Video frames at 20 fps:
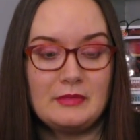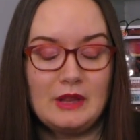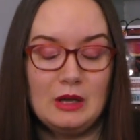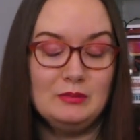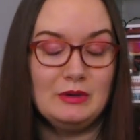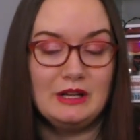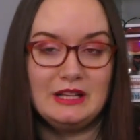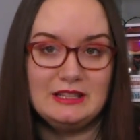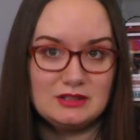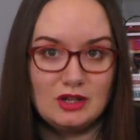
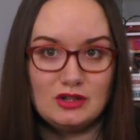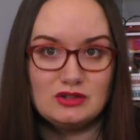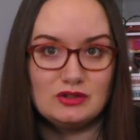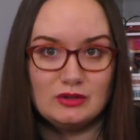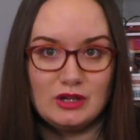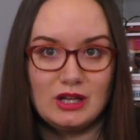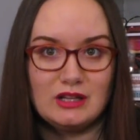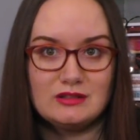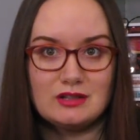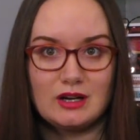but he's also
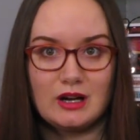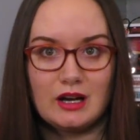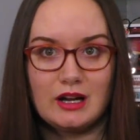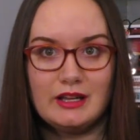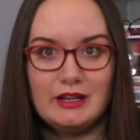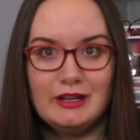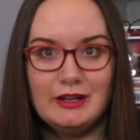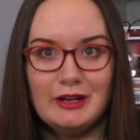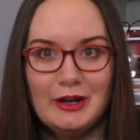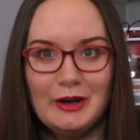not sorry,
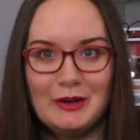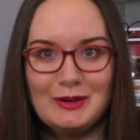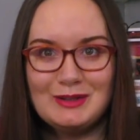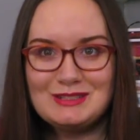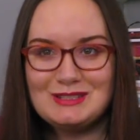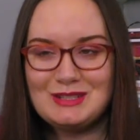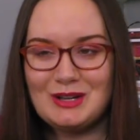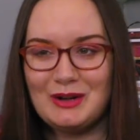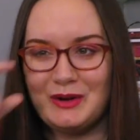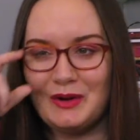you know?
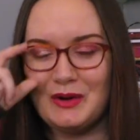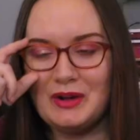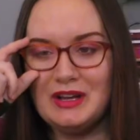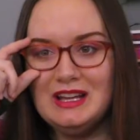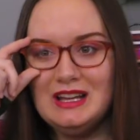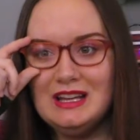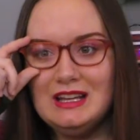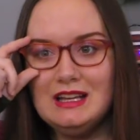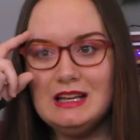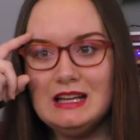So
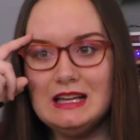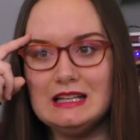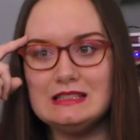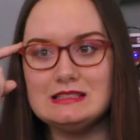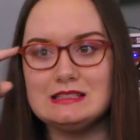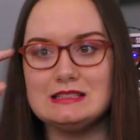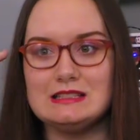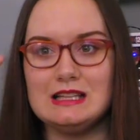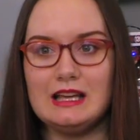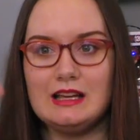
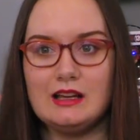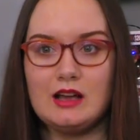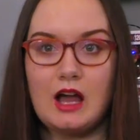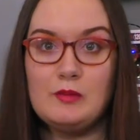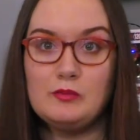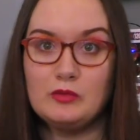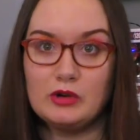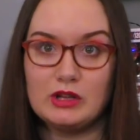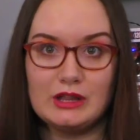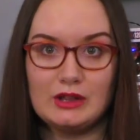it's like,
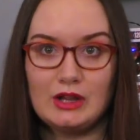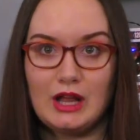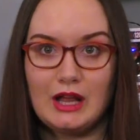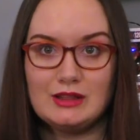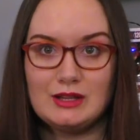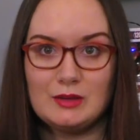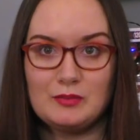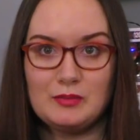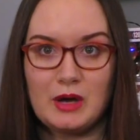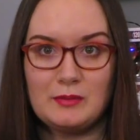I'm really glad
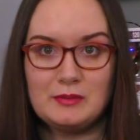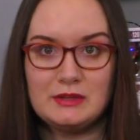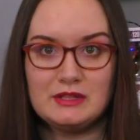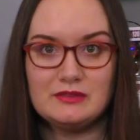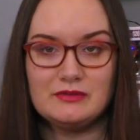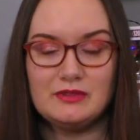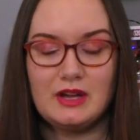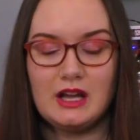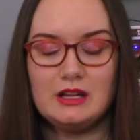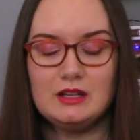that Bobby's
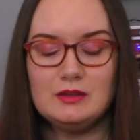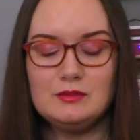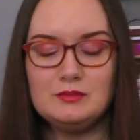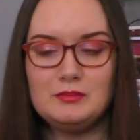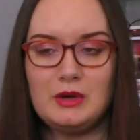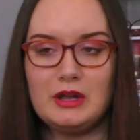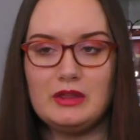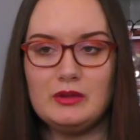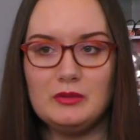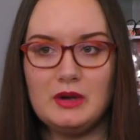fine,
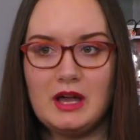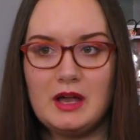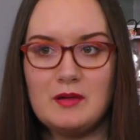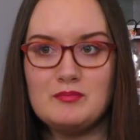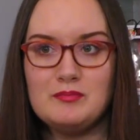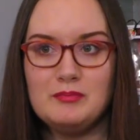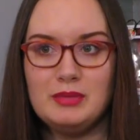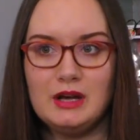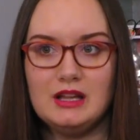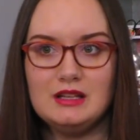by the way.
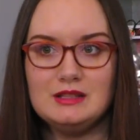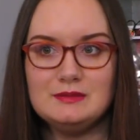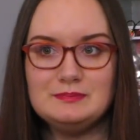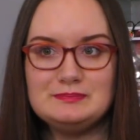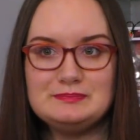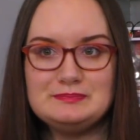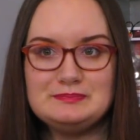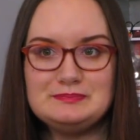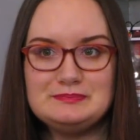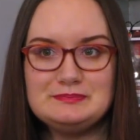But
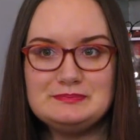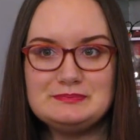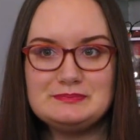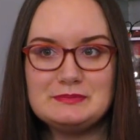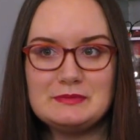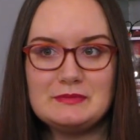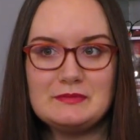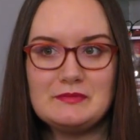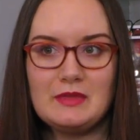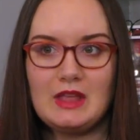
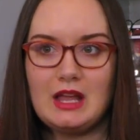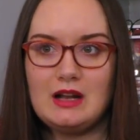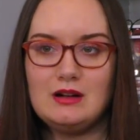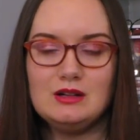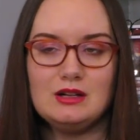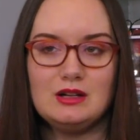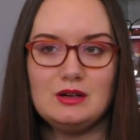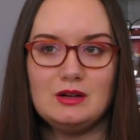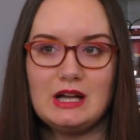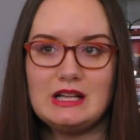I don't
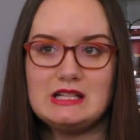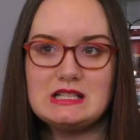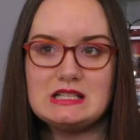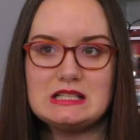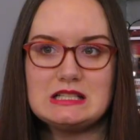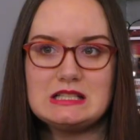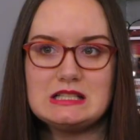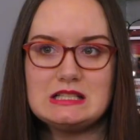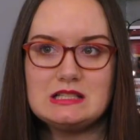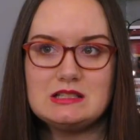know. I
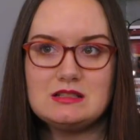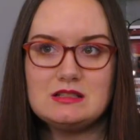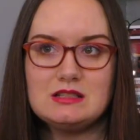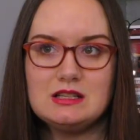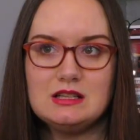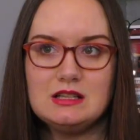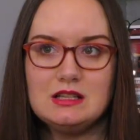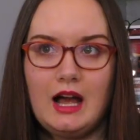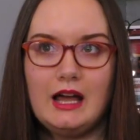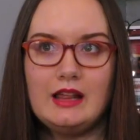just,
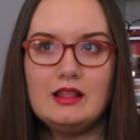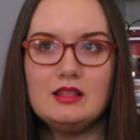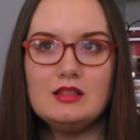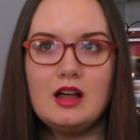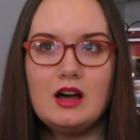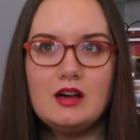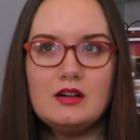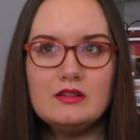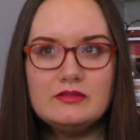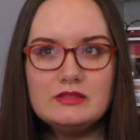I
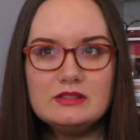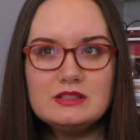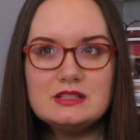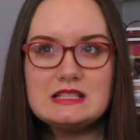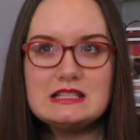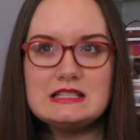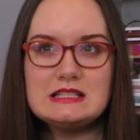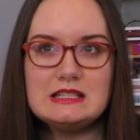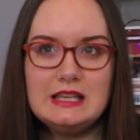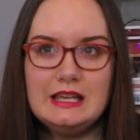love to
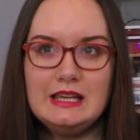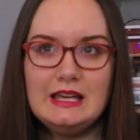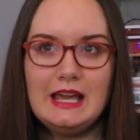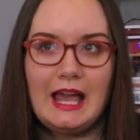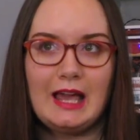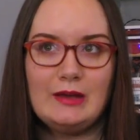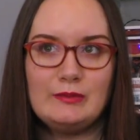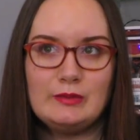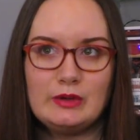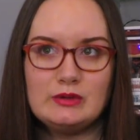see
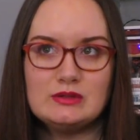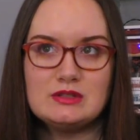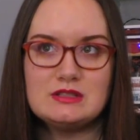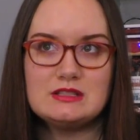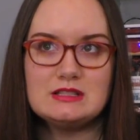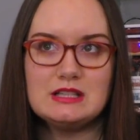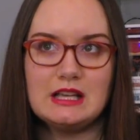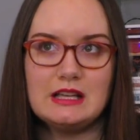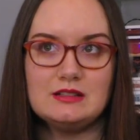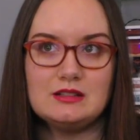
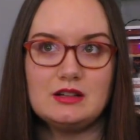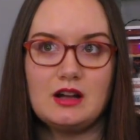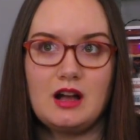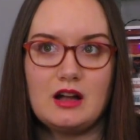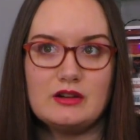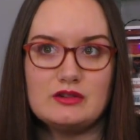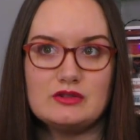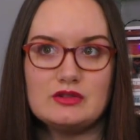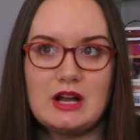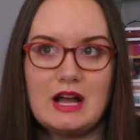Amos in
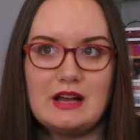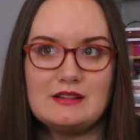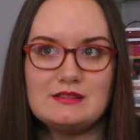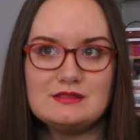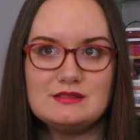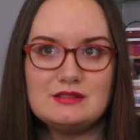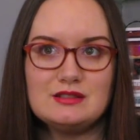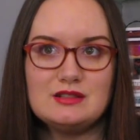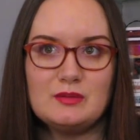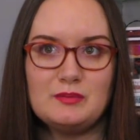
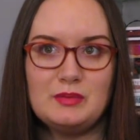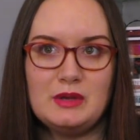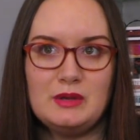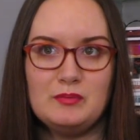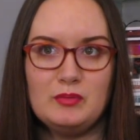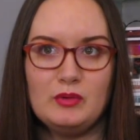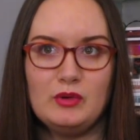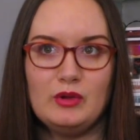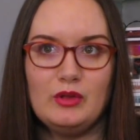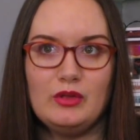contrast to
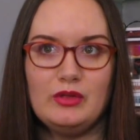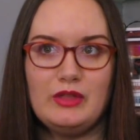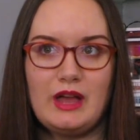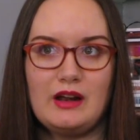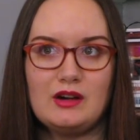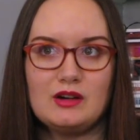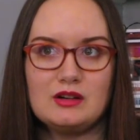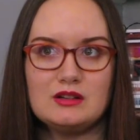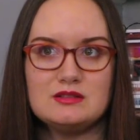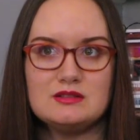people
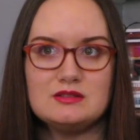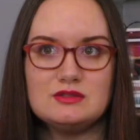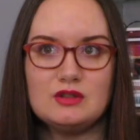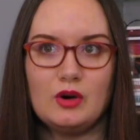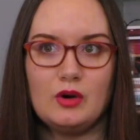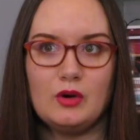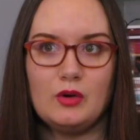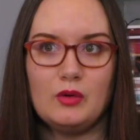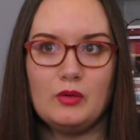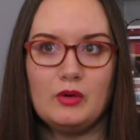that are
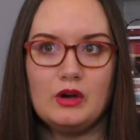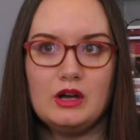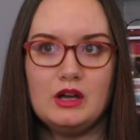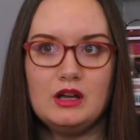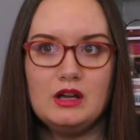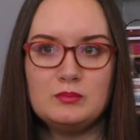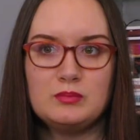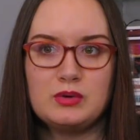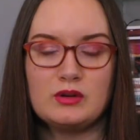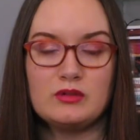so
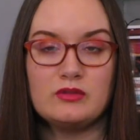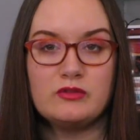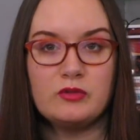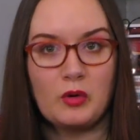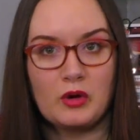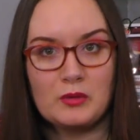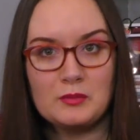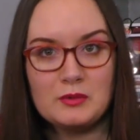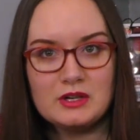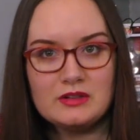
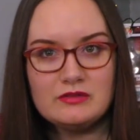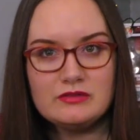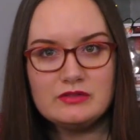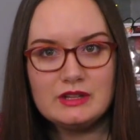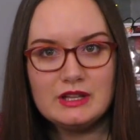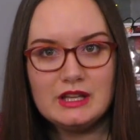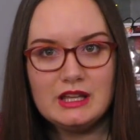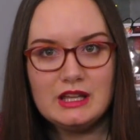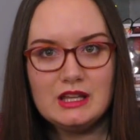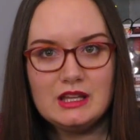
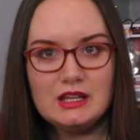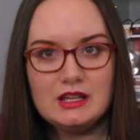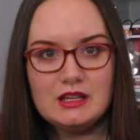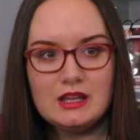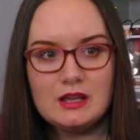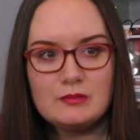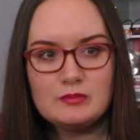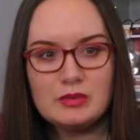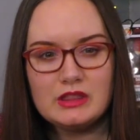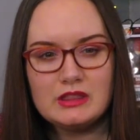performatively
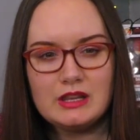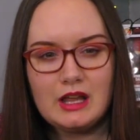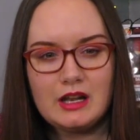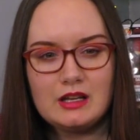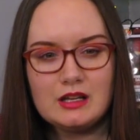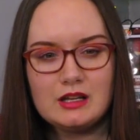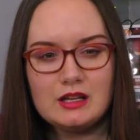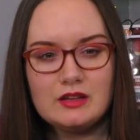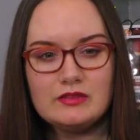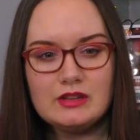
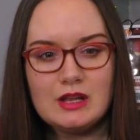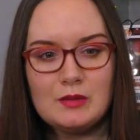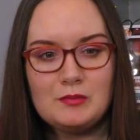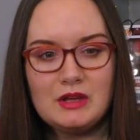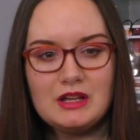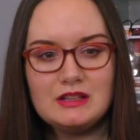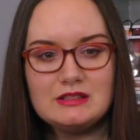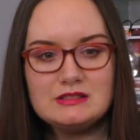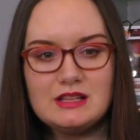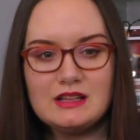empathetic, if that
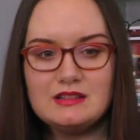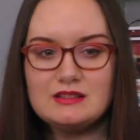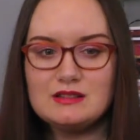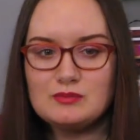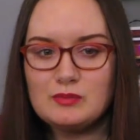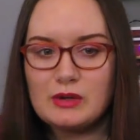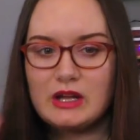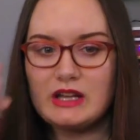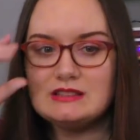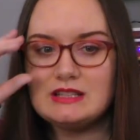makes sense,
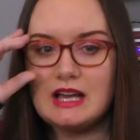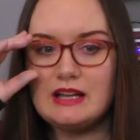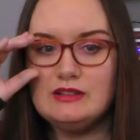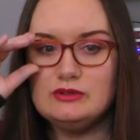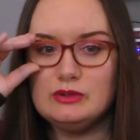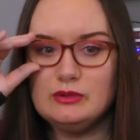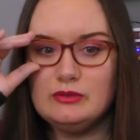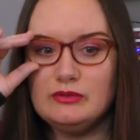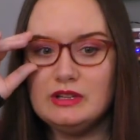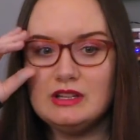because I
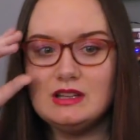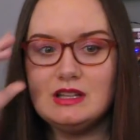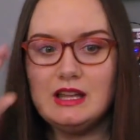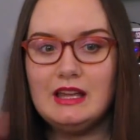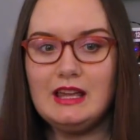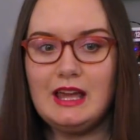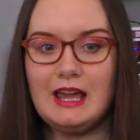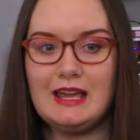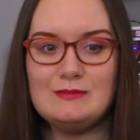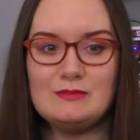do feel
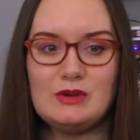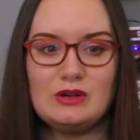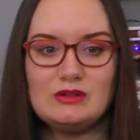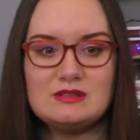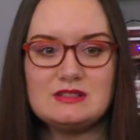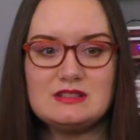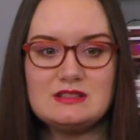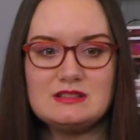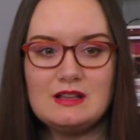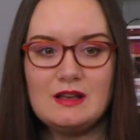like
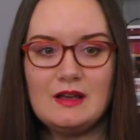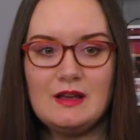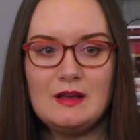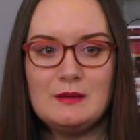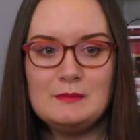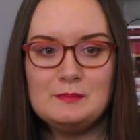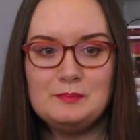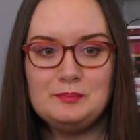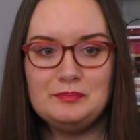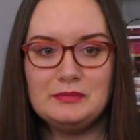Amos
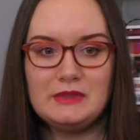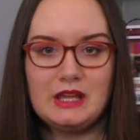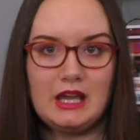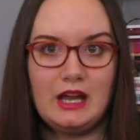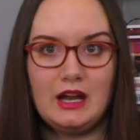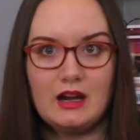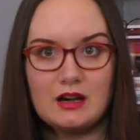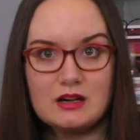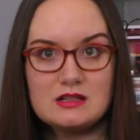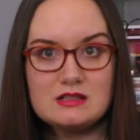
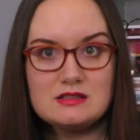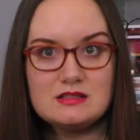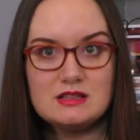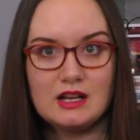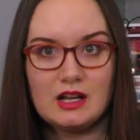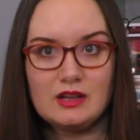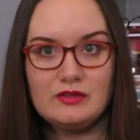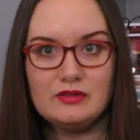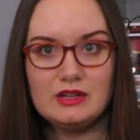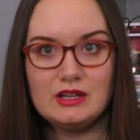cares and
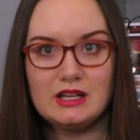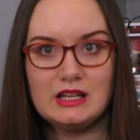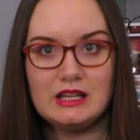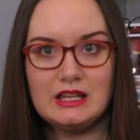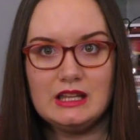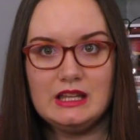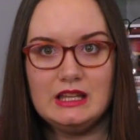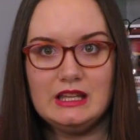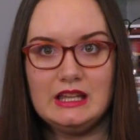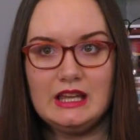I feel like
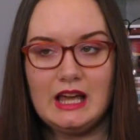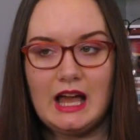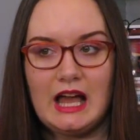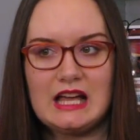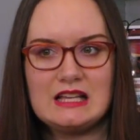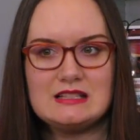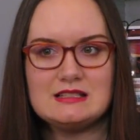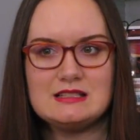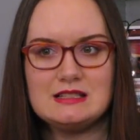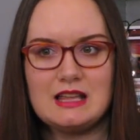he
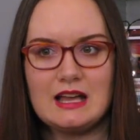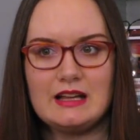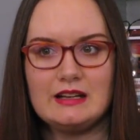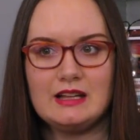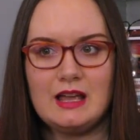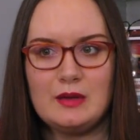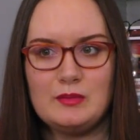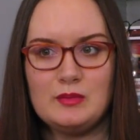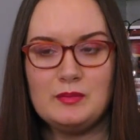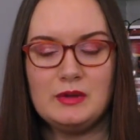has that
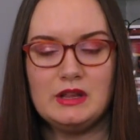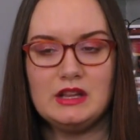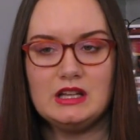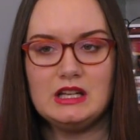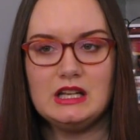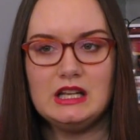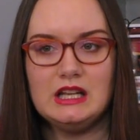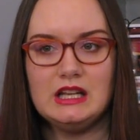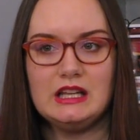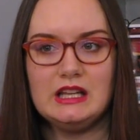
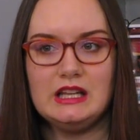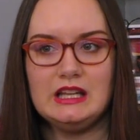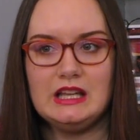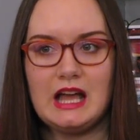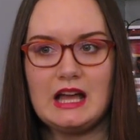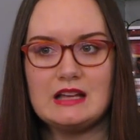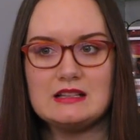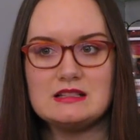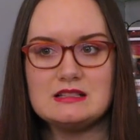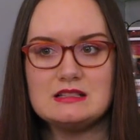capability and he
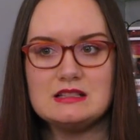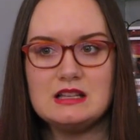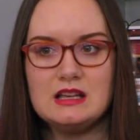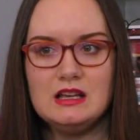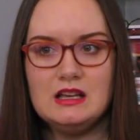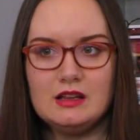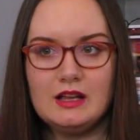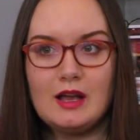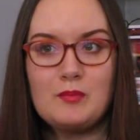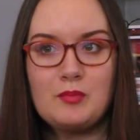has,
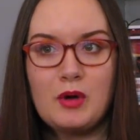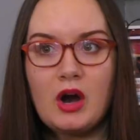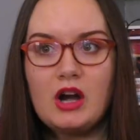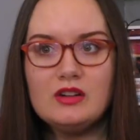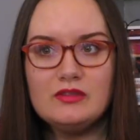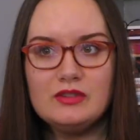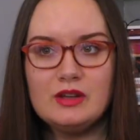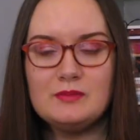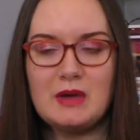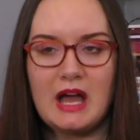like, a part
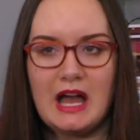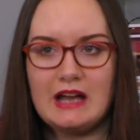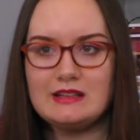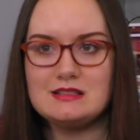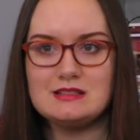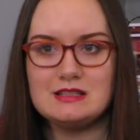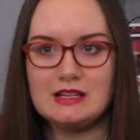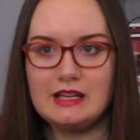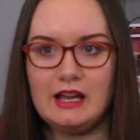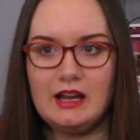of him has
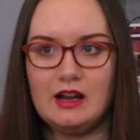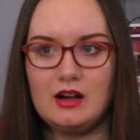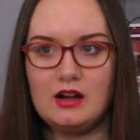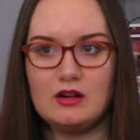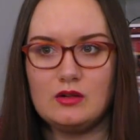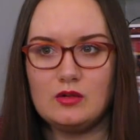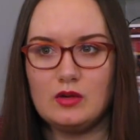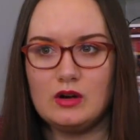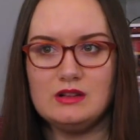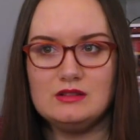to care
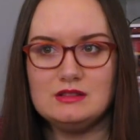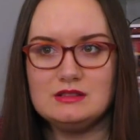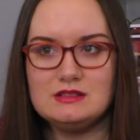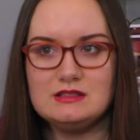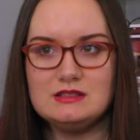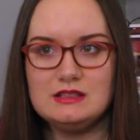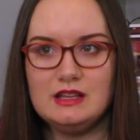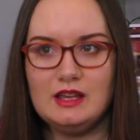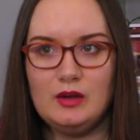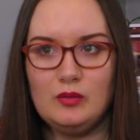or
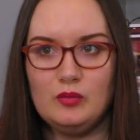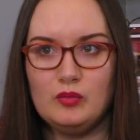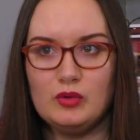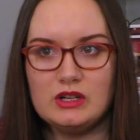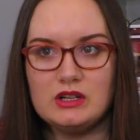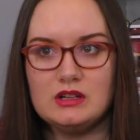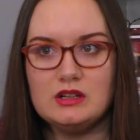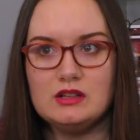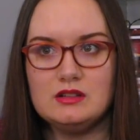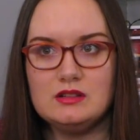else he
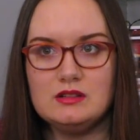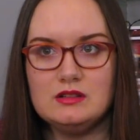wouldn't